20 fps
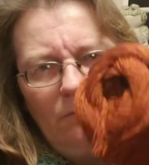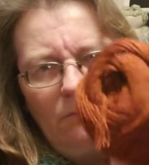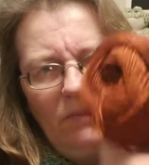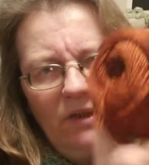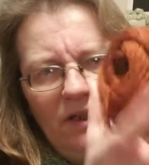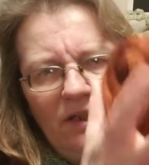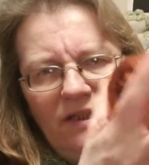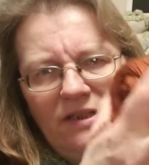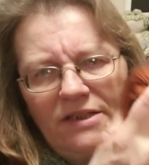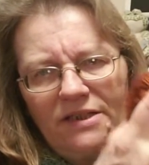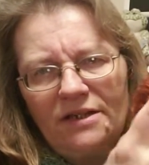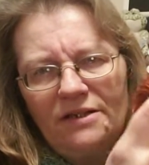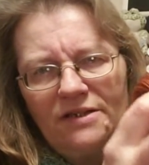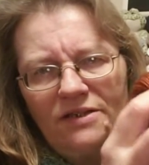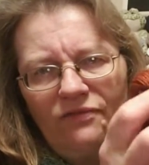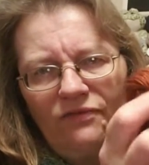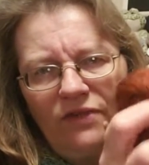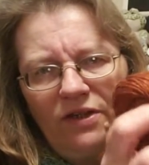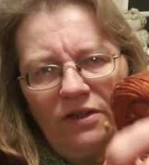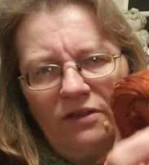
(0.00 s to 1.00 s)
But it
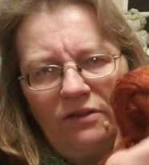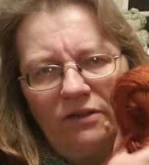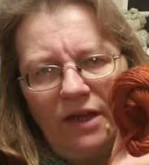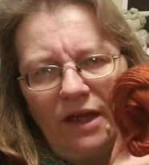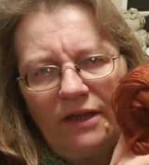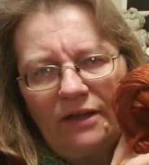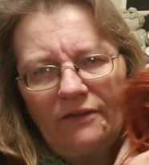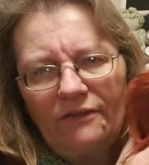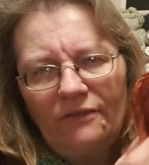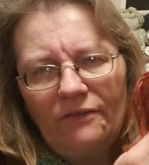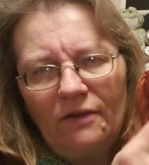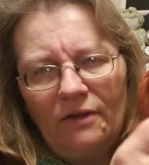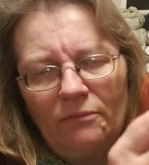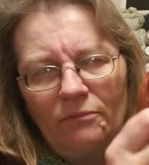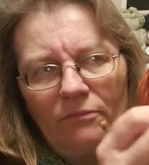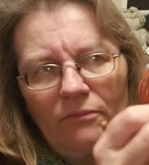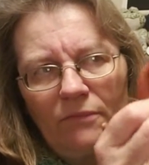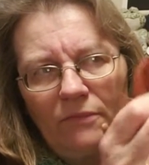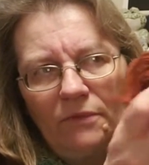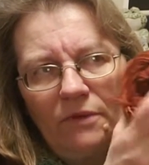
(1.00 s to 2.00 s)
does feel like
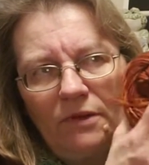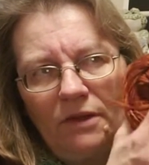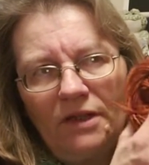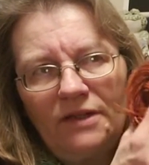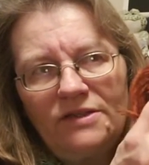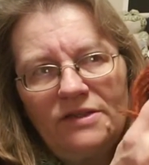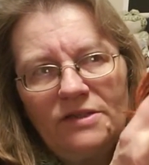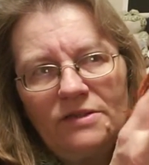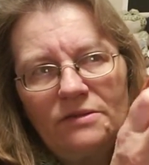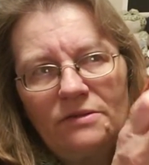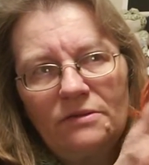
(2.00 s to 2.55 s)
it